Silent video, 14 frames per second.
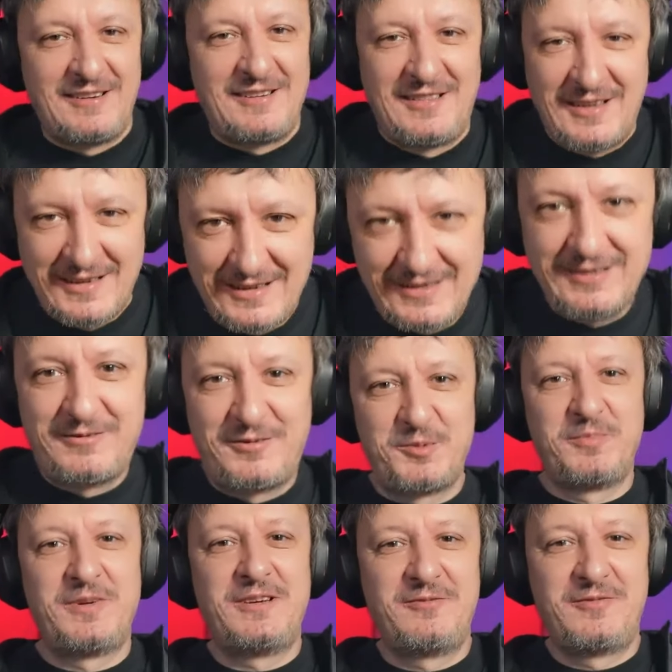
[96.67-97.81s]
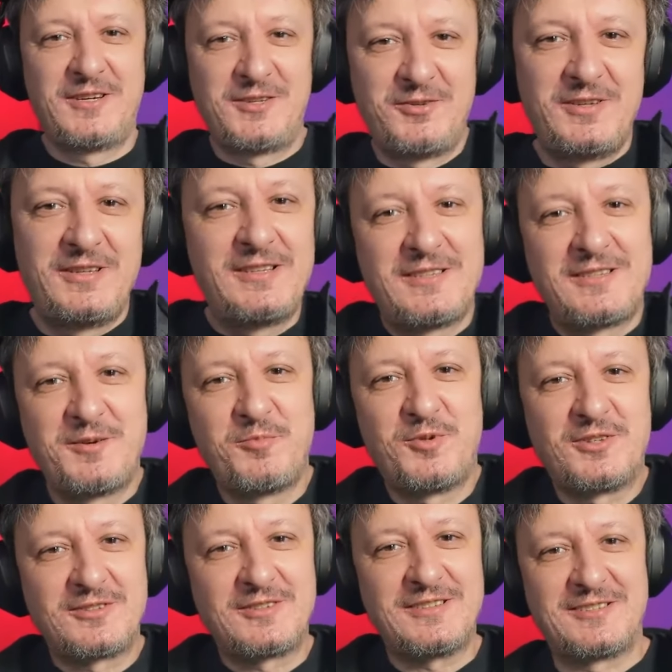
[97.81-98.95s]
Luckily for me, we're doing this
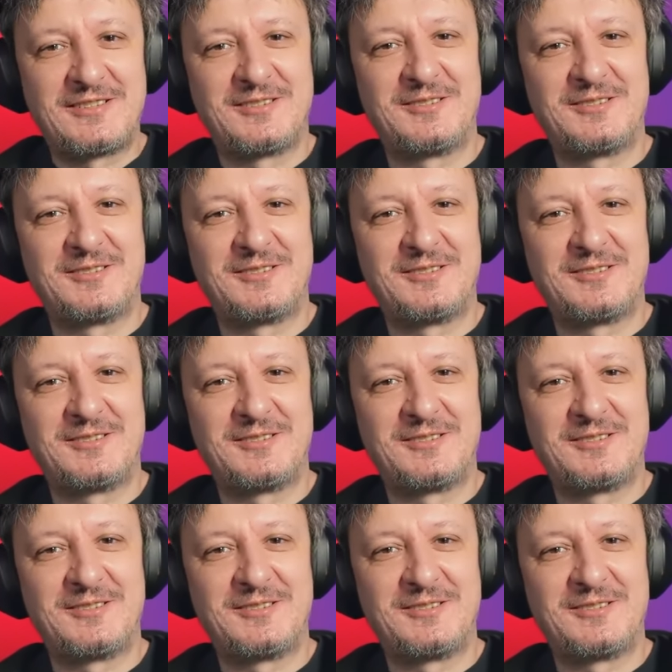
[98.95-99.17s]
remotely, so